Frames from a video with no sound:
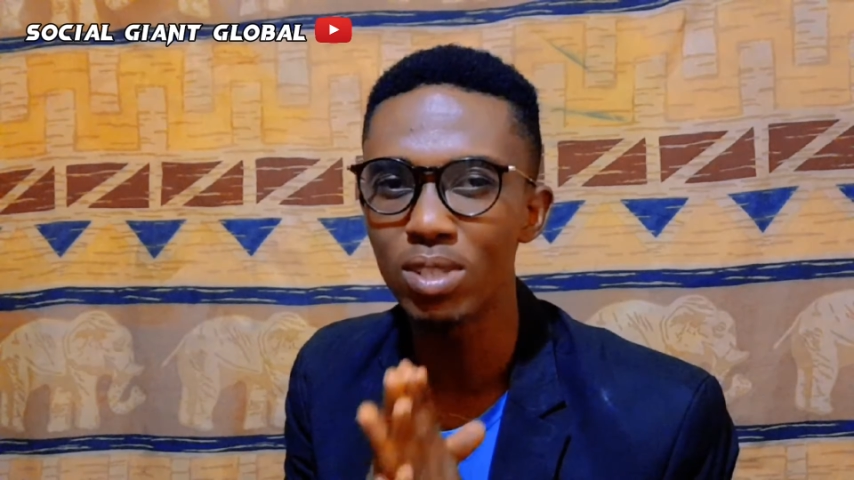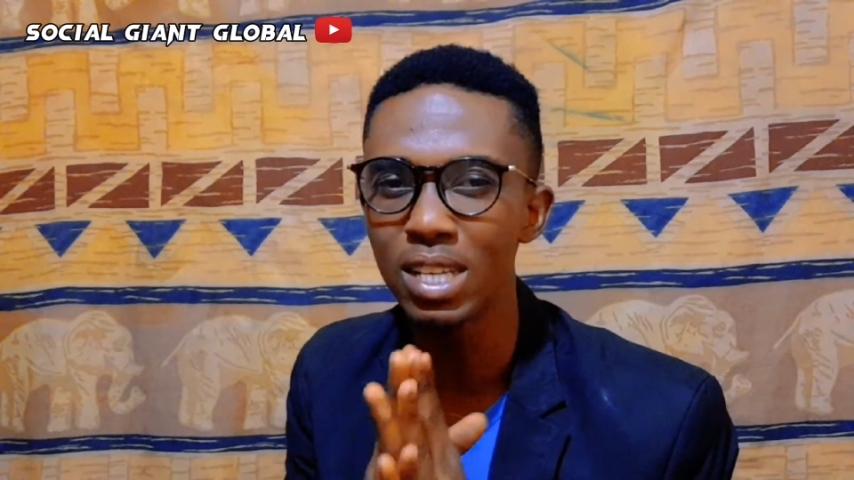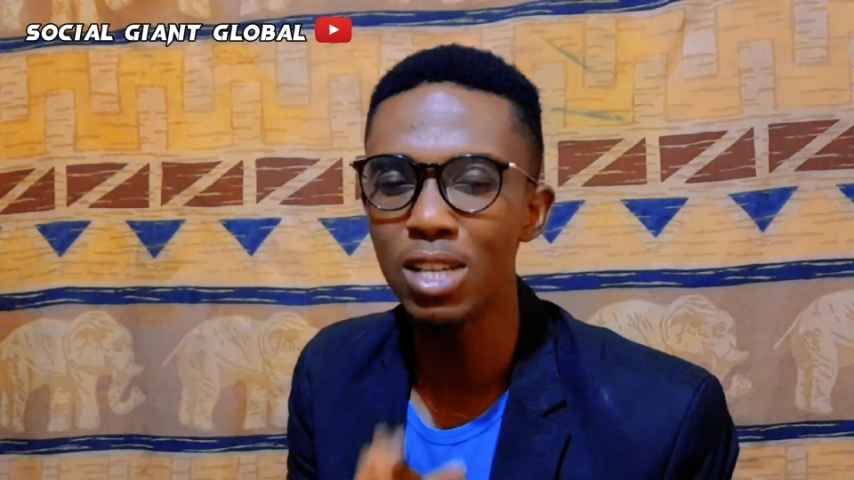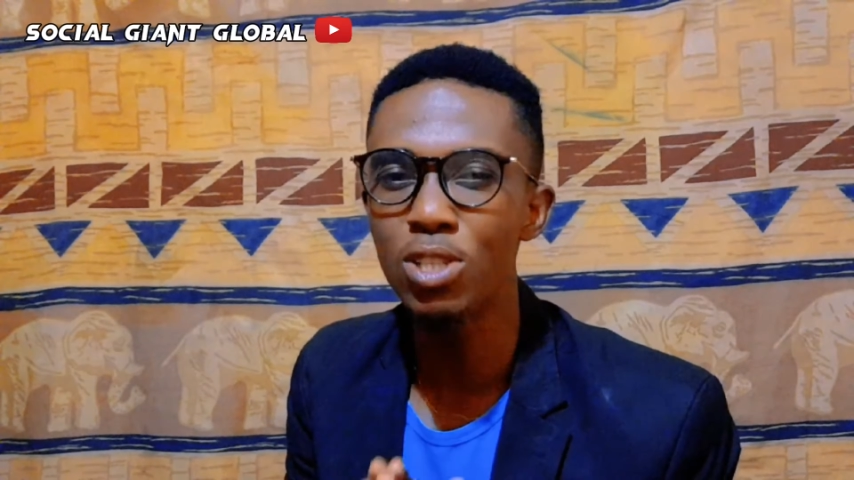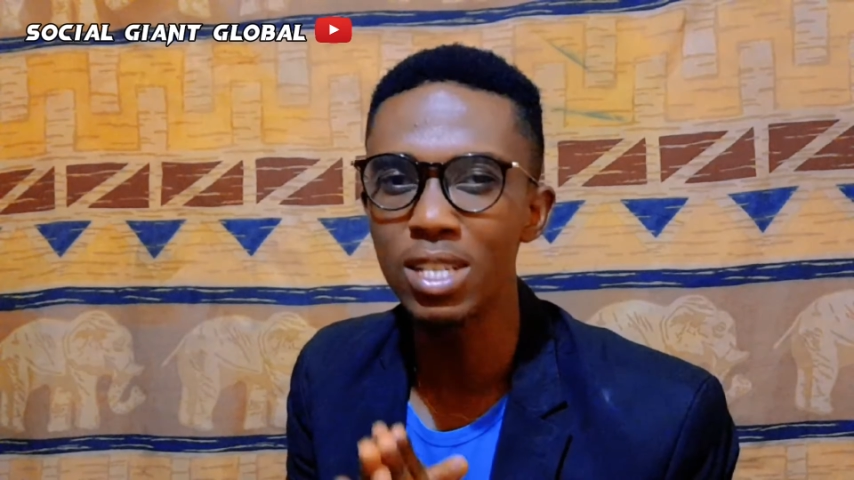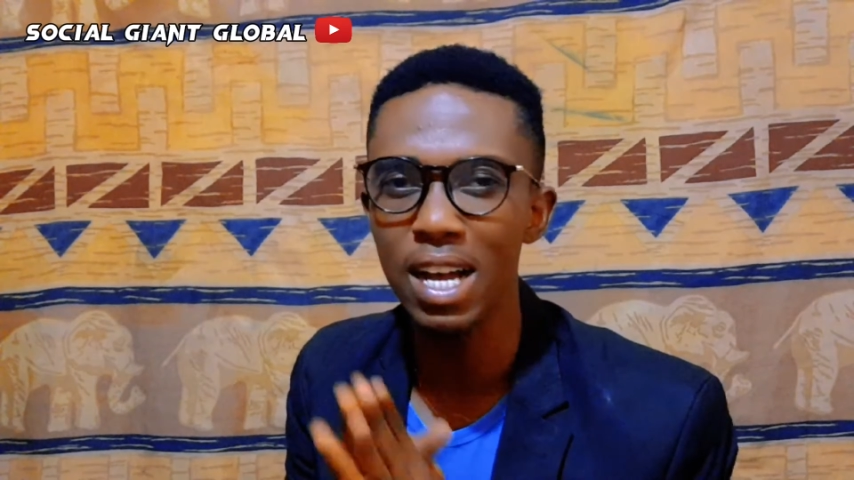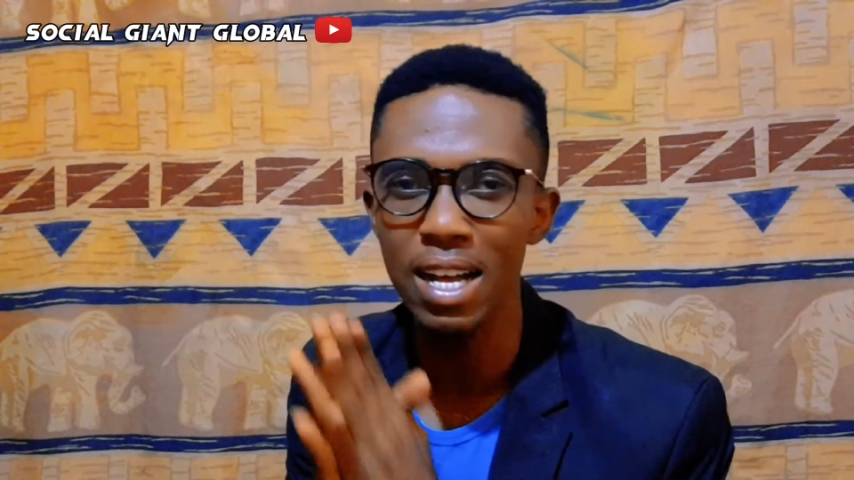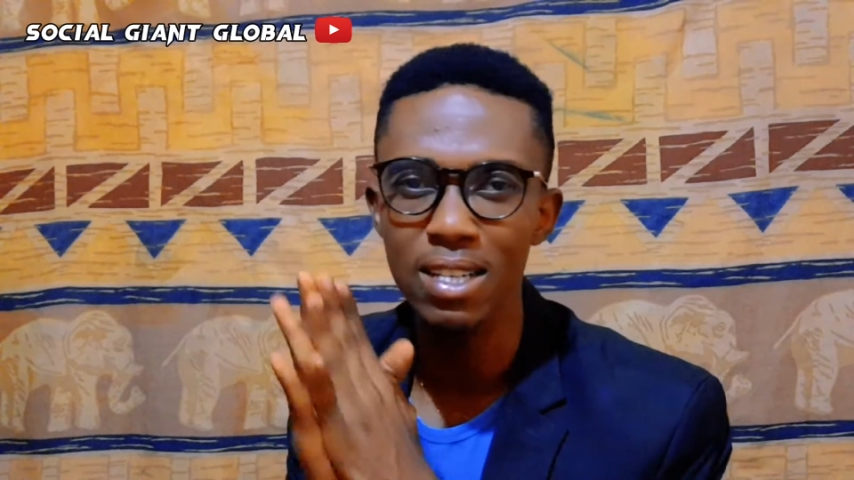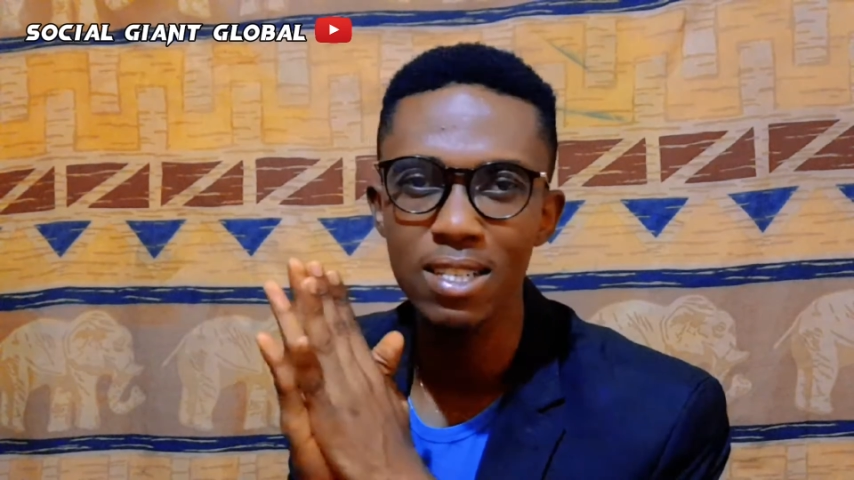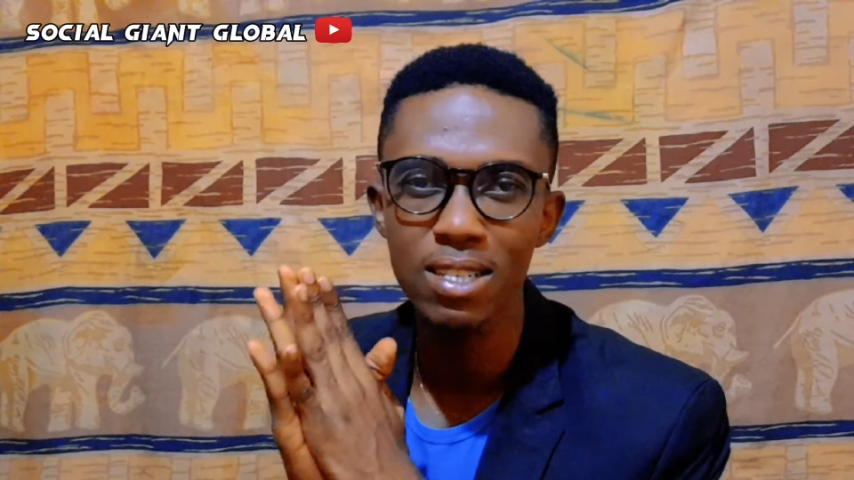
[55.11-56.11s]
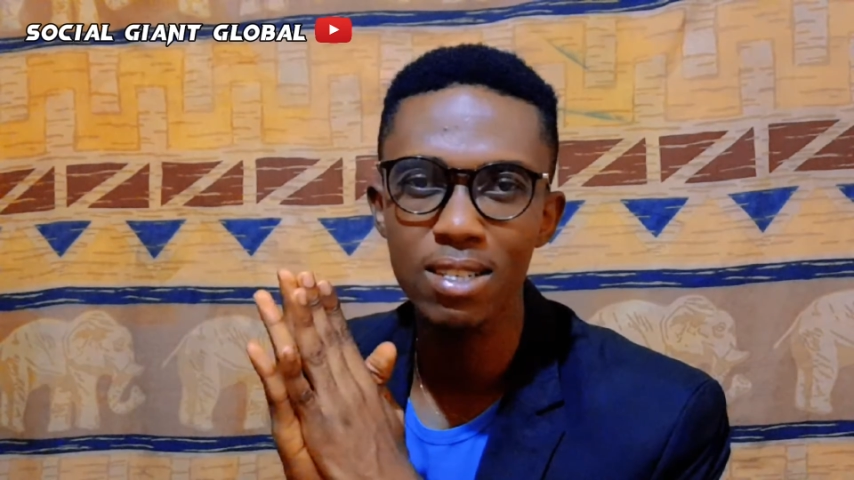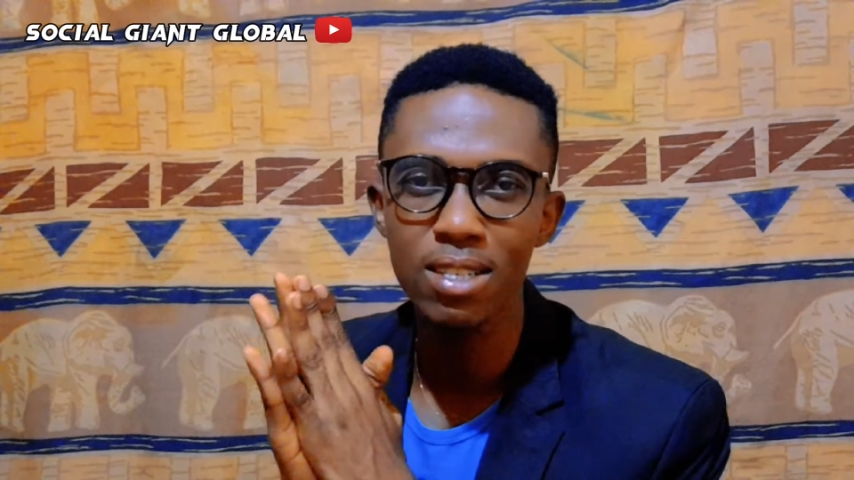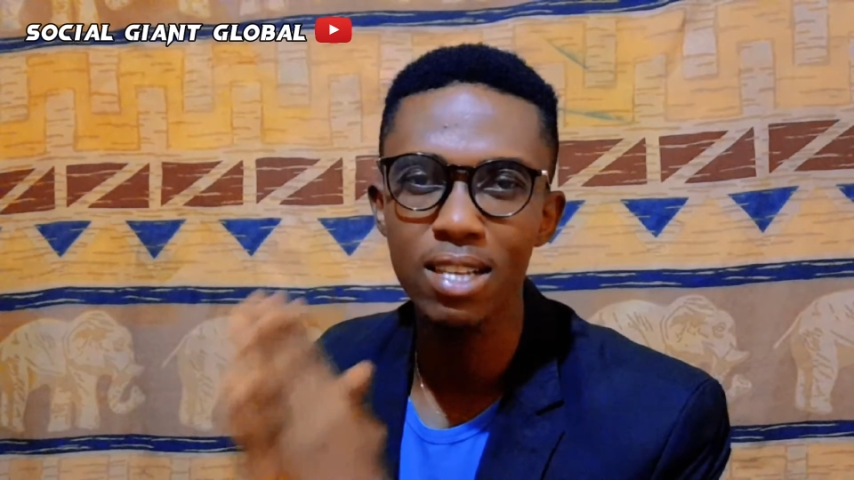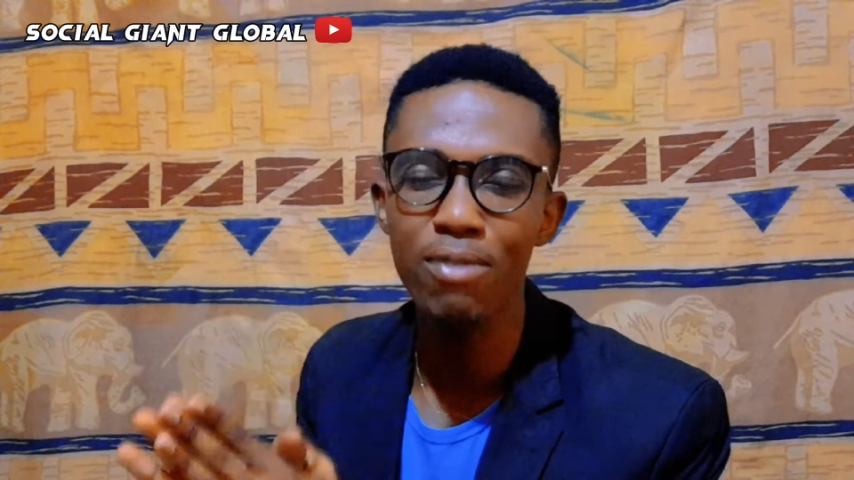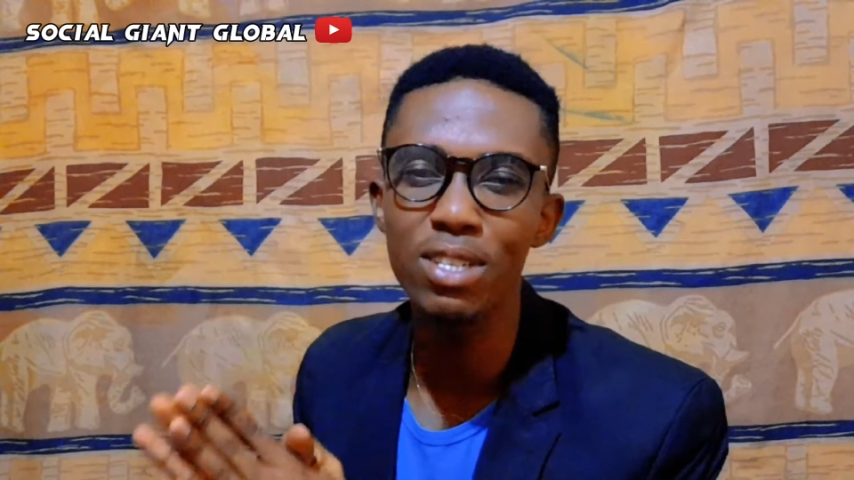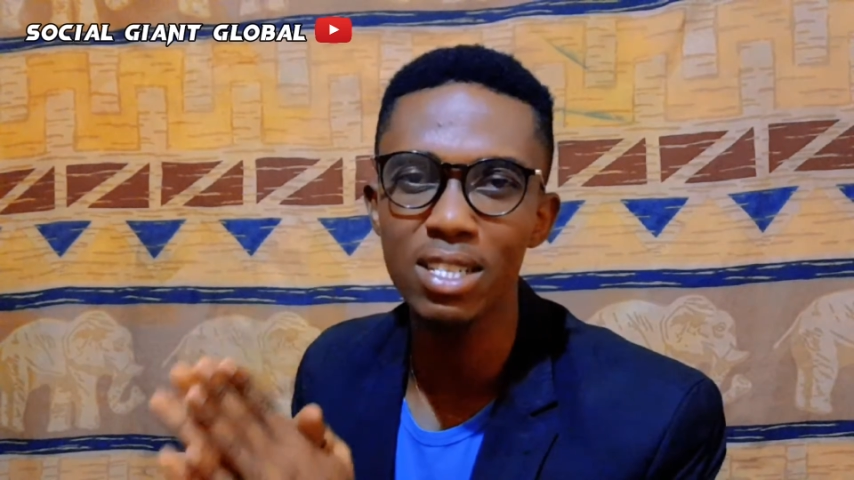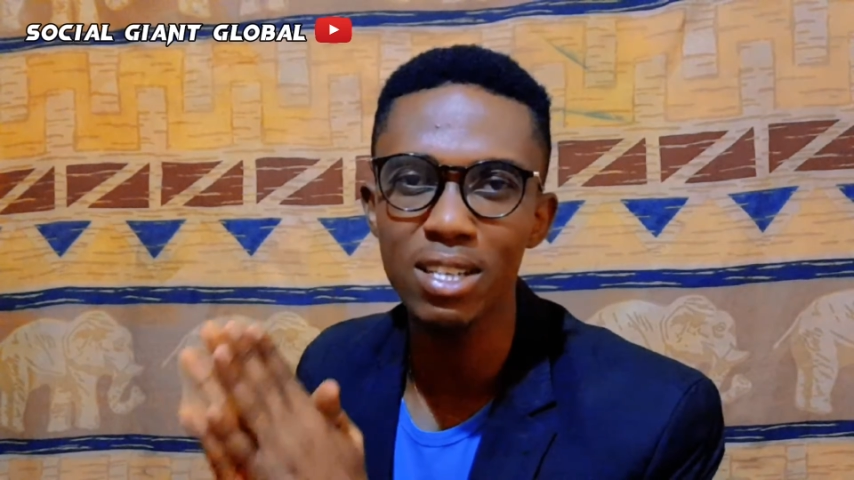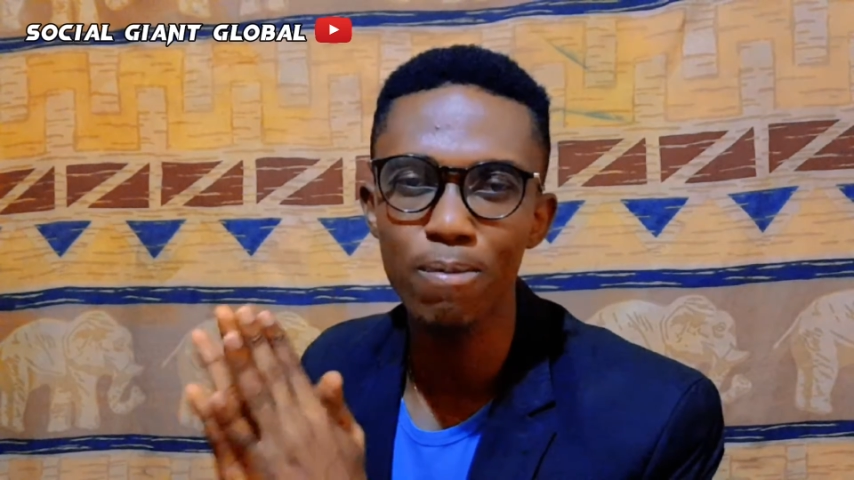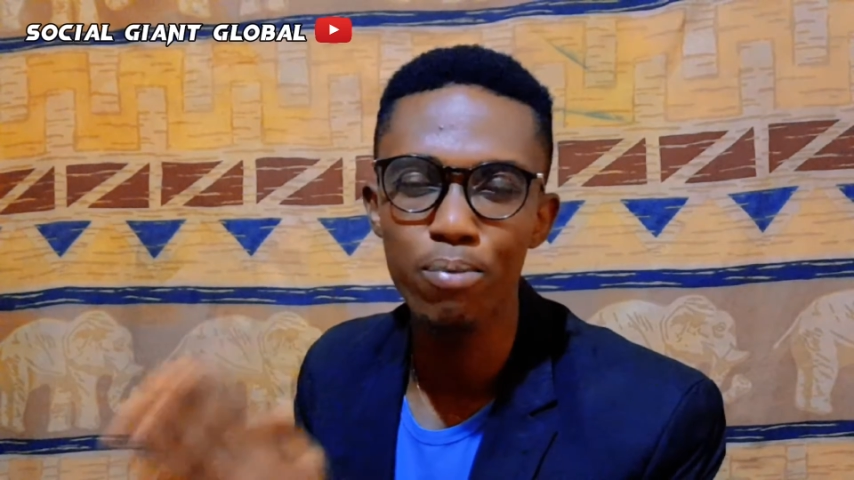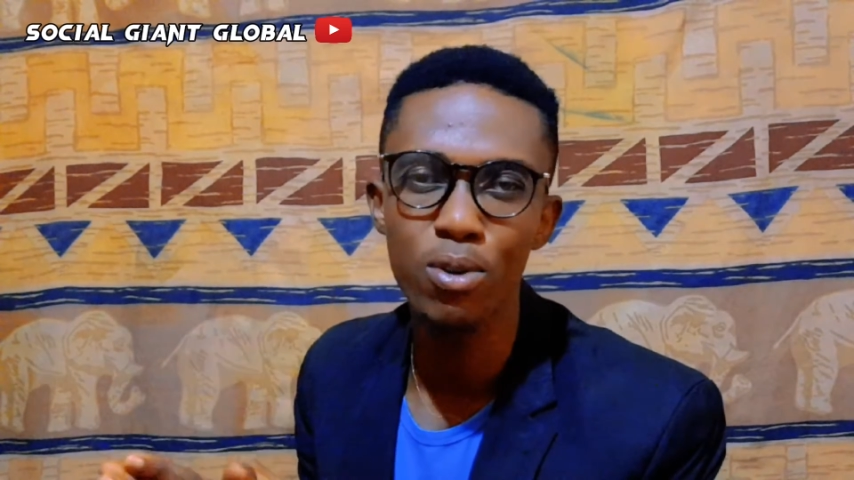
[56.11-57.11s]
get their services
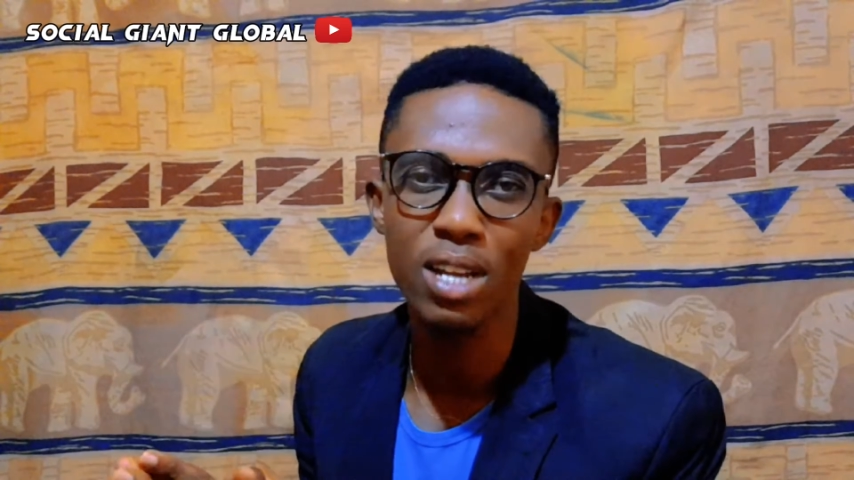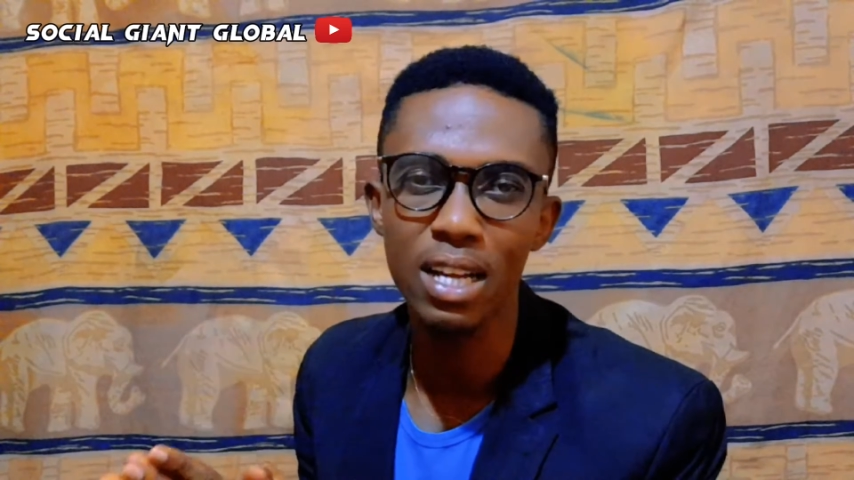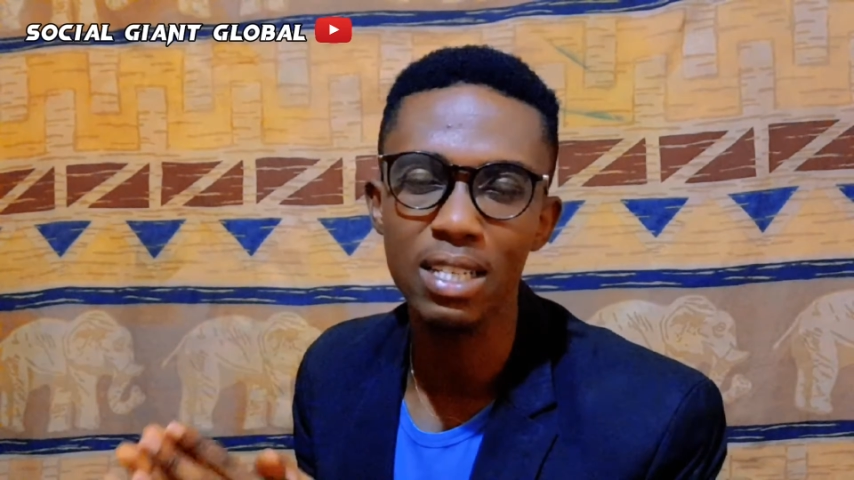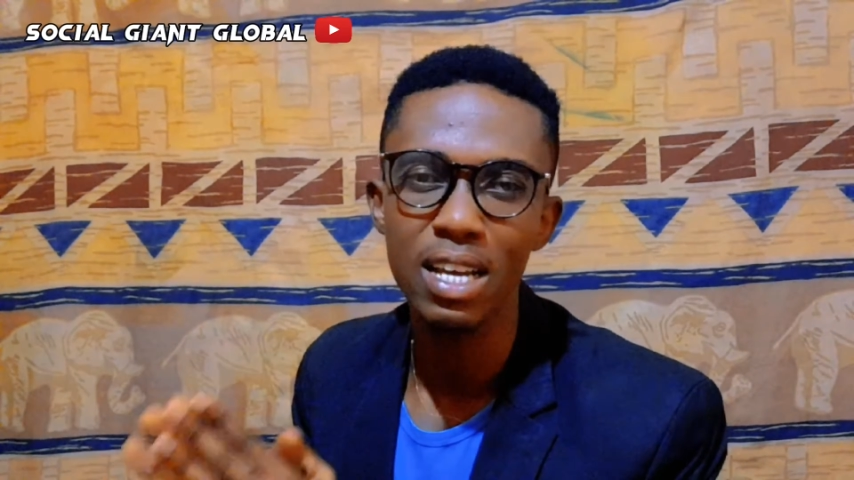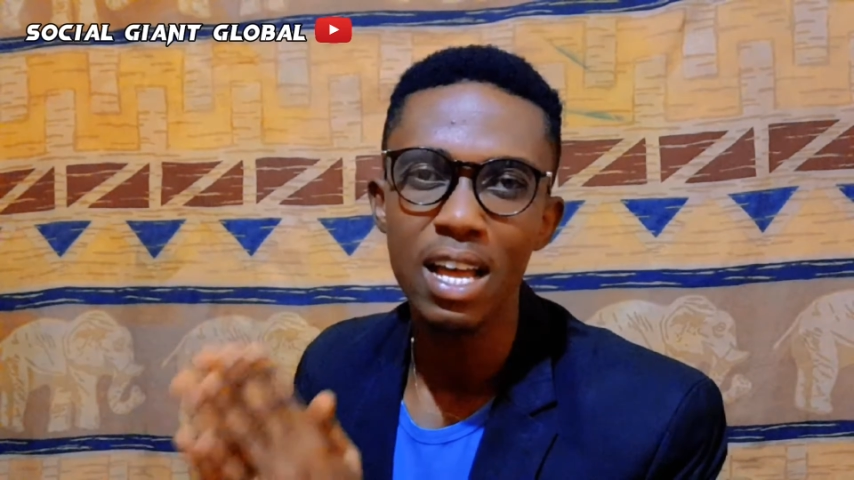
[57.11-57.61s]
and products